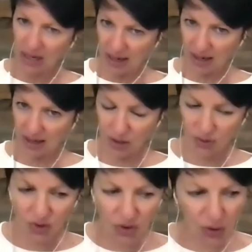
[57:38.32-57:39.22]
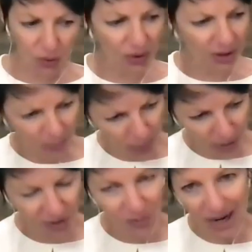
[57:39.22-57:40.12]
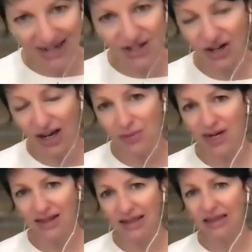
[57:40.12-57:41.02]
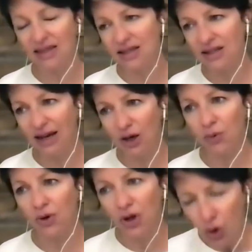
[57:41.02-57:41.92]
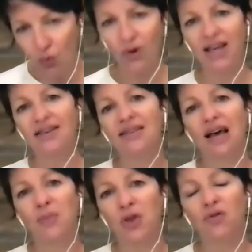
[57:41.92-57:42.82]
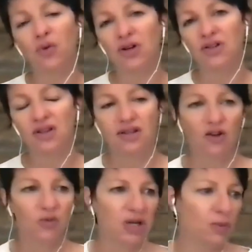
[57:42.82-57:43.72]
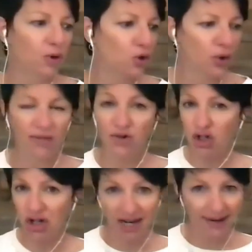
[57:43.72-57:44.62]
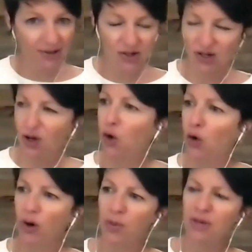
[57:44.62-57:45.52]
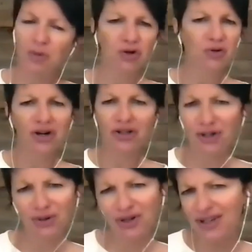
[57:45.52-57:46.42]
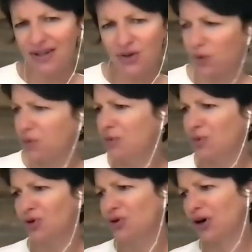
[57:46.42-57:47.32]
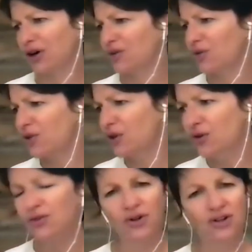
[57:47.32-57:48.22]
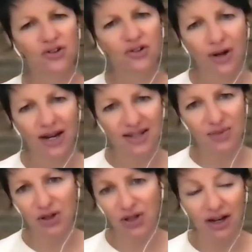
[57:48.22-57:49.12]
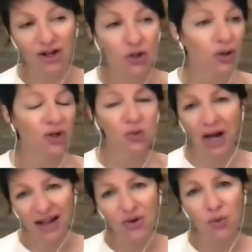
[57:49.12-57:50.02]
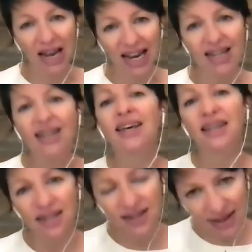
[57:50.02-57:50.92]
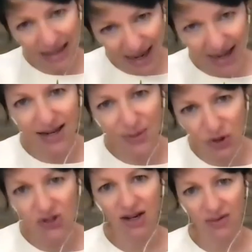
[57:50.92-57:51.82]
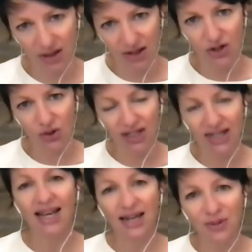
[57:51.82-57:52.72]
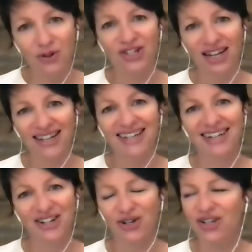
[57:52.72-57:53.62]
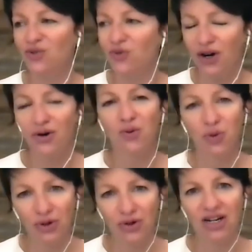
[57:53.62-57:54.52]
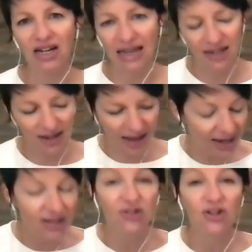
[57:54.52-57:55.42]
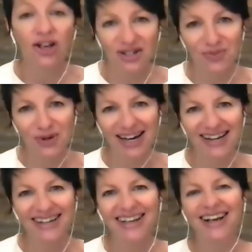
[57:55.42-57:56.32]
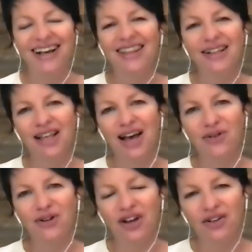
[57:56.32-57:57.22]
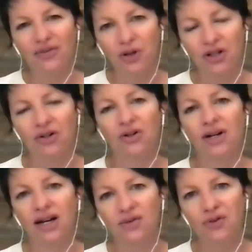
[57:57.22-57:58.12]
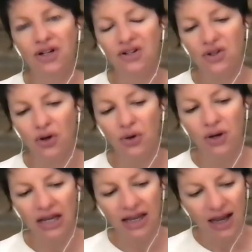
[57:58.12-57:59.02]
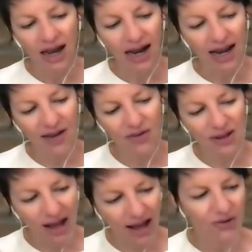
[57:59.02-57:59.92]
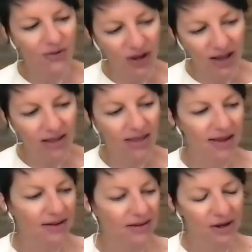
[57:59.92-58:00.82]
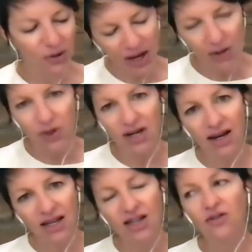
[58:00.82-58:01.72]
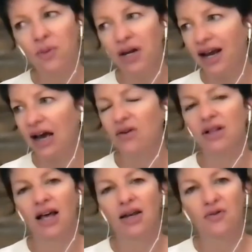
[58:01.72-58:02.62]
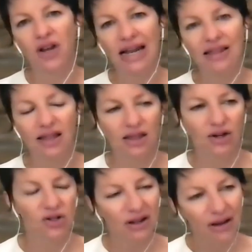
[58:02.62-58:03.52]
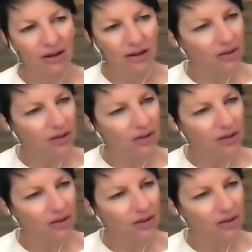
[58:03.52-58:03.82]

accounts so part of my job, I think, is to help raise up the voices of people who have changed or people who are curious or people who are confused or distressed about the country, which, by the way, is 80% of the country. 80% of the country is very worried and, and exhausted by the level of political conflict. So I have a lot of faith that, you know, maybe naive, but I have a lot of faith that there's a